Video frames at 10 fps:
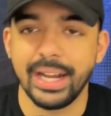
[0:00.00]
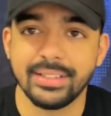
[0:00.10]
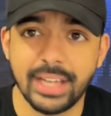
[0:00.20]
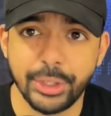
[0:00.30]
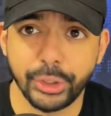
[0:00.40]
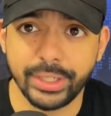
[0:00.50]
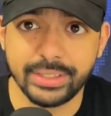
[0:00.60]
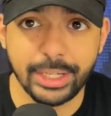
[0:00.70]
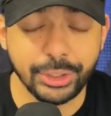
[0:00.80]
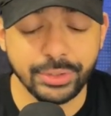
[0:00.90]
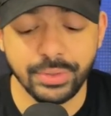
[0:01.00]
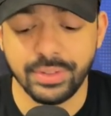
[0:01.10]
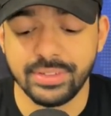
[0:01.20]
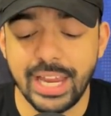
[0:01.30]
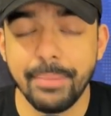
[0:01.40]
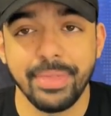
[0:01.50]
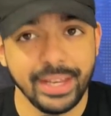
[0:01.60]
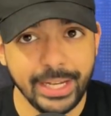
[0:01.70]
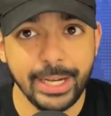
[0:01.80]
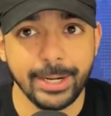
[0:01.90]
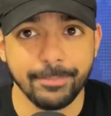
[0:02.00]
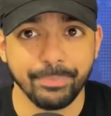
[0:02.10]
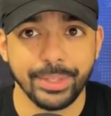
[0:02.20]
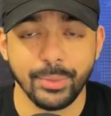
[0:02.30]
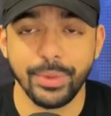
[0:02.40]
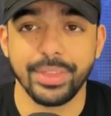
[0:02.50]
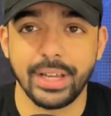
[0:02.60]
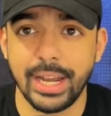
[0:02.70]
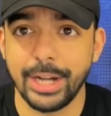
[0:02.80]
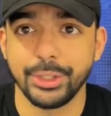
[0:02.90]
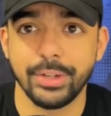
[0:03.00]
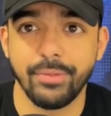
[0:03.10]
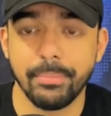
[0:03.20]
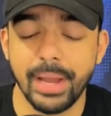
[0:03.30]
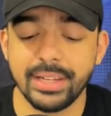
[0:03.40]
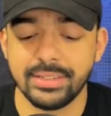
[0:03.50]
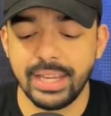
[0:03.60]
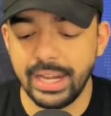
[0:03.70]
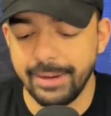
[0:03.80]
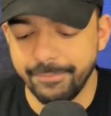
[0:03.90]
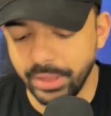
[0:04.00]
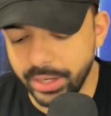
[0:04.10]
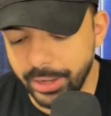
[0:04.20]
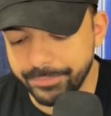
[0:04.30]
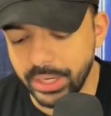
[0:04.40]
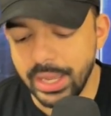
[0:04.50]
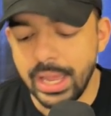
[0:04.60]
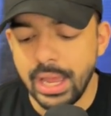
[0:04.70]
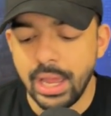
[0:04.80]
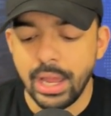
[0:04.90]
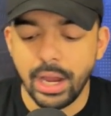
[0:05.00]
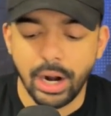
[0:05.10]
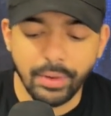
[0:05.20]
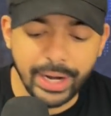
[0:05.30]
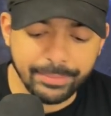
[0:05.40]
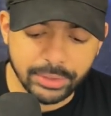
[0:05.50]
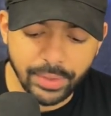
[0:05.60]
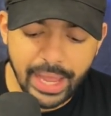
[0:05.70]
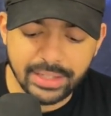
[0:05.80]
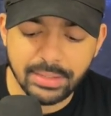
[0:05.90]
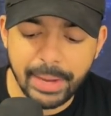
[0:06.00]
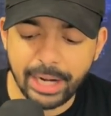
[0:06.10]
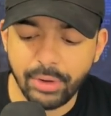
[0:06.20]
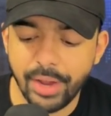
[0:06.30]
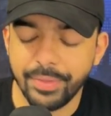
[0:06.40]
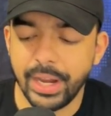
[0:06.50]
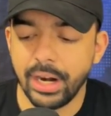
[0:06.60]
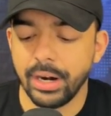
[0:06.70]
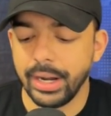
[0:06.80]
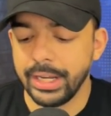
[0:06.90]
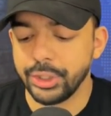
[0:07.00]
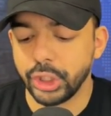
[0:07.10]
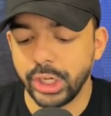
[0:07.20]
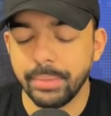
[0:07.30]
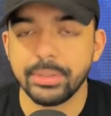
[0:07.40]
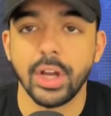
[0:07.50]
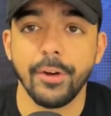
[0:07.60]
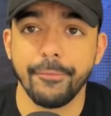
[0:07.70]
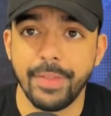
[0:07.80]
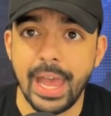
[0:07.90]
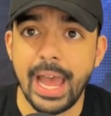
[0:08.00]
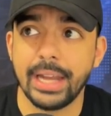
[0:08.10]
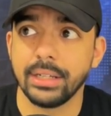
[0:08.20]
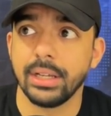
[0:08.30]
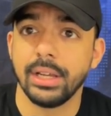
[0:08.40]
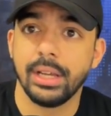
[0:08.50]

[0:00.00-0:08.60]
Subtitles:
et cetera, et cetera. So the same thing here with the connection for Penn State and Philadelphia. All right, so that's the background there. In terms of that,